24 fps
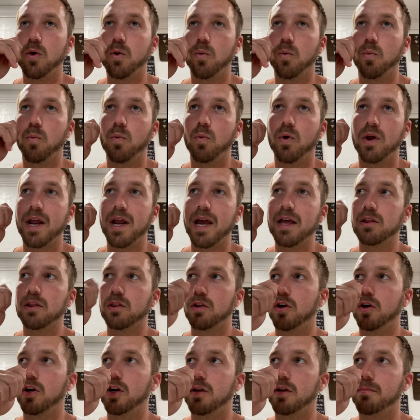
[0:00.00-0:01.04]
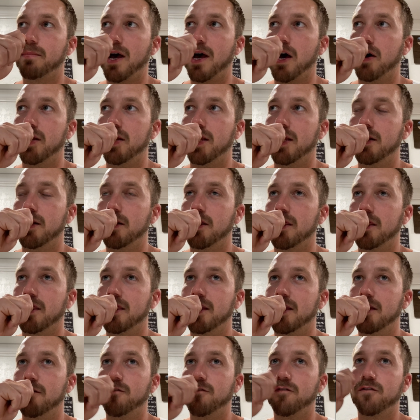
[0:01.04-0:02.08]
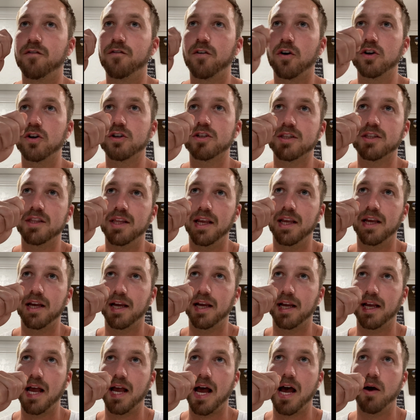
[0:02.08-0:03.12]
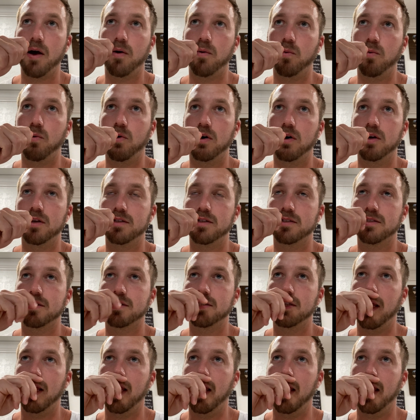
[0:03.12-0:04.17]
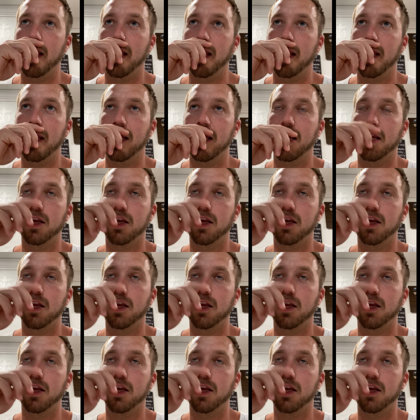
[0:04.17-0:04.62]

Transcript: when I learned about it, the first thing I got was a